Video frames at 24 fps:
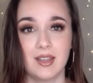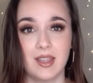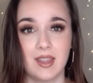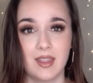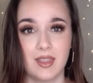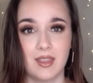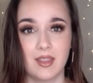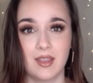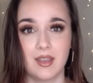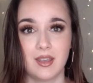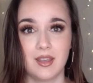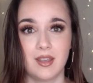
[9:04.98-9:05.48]

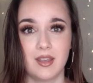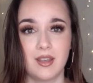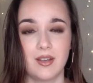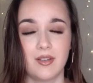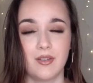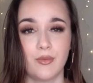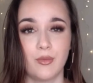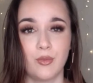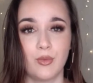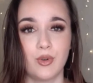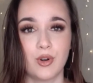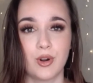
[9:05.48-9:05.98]
in the
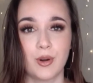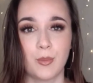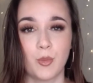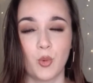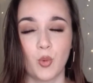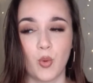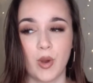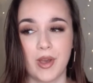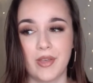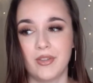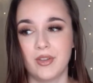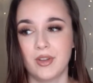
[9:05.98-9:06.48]
warm
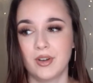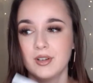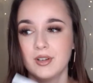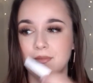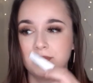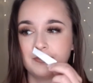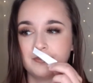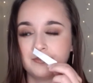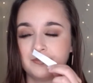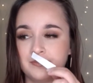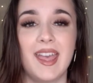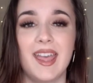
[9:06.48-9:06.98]
weather.
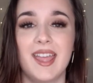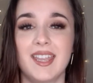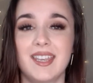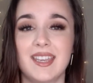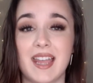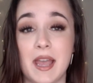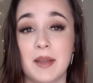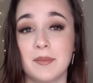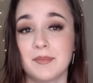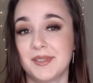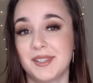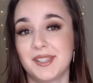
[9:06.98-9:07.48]
And
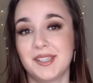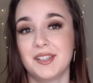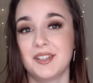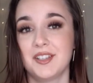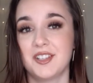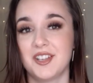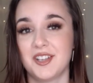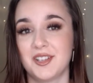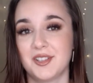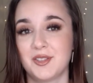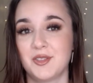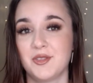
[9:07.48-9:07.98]
I'm still
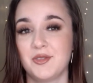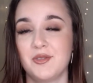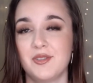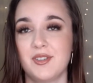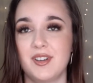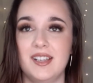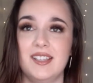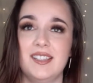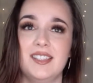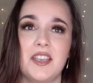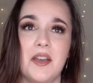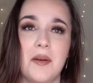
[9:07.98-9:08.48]
not too
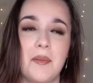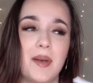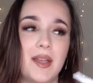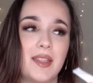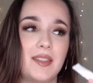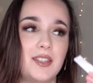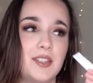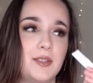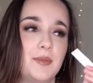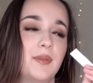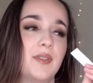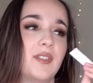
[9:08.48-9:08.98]
crazy about
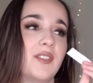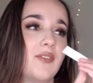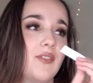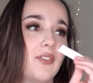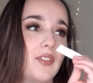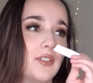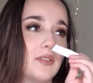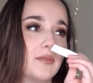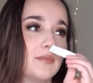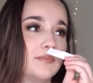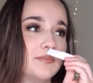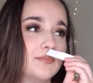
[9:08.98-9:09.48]
this
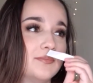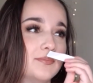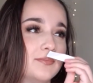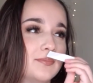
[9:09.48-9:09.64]
perfume.